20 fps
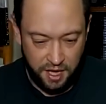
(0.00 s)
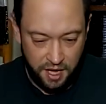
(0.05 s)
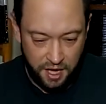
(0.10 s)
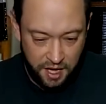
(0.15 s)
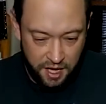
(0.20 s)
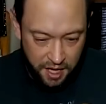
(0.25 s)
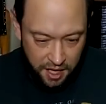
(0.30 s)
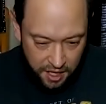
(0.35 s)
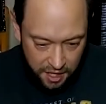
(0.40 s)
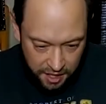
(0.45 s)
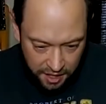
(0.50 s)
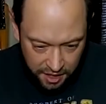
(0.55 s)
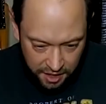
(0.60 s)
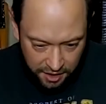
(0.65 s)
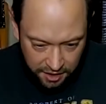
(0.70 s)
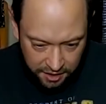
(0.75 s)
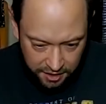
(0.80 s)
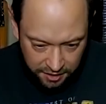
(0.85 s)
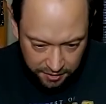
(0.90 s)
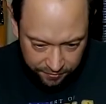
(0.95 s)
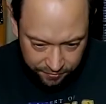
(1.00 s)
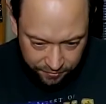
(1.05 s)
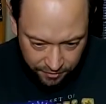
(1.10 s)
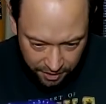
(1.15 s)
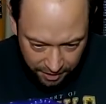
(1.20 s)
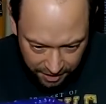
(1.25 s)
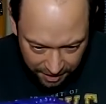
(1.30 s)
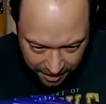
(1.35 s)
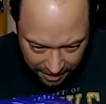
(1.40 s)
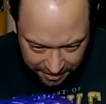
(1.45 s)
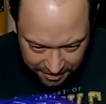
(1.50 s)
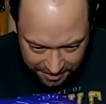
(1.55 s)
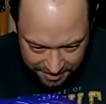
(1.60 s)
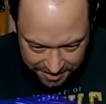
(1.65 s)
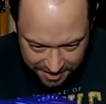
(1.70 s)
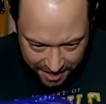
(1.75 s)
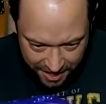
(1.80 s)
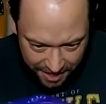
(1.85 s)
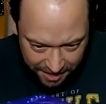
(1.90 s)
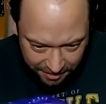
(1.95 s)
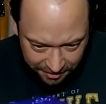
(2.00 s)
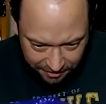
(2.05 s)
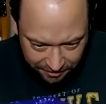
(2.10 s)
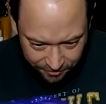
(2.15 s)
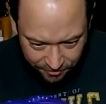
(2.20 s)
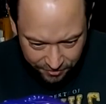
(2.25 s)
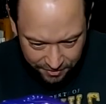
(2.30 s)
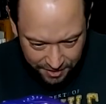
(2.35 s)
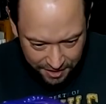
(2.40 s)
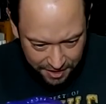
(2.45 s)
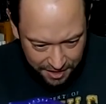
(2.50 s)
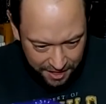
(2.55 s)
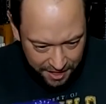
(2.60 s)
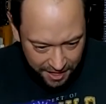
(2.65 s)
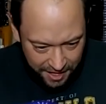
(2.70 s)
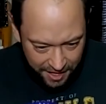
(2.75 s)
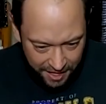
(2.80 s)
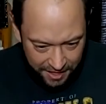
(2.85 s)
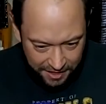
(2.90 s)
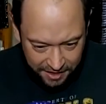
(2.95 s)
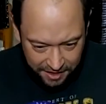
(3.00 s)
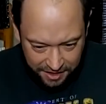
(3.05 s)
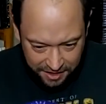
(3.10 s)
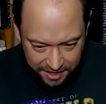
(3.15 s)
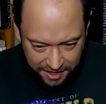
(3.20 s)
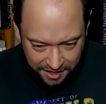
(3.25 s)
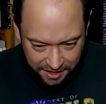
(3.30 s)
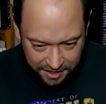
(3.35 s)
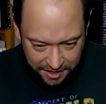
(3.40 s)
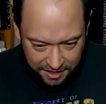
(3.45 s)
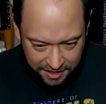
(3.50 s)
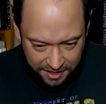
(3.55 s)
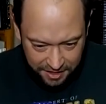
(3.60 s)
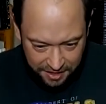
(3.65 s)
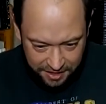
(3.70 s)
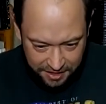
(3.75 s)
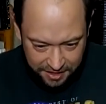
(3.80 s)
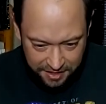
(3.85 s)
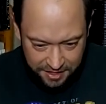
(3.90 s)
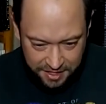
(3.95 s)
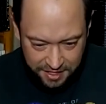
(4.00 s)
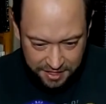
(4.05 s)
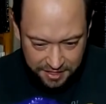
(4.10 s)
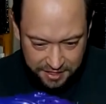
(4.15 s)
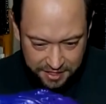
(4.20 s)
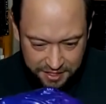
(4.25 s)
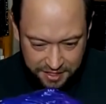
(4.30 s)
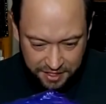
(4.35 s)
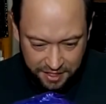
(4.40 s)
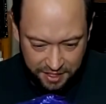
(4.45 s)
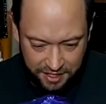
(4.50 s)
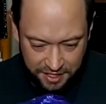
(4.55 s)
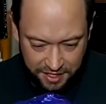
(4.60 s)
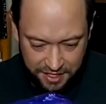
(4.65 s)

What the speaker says: Looking at the tail, I think this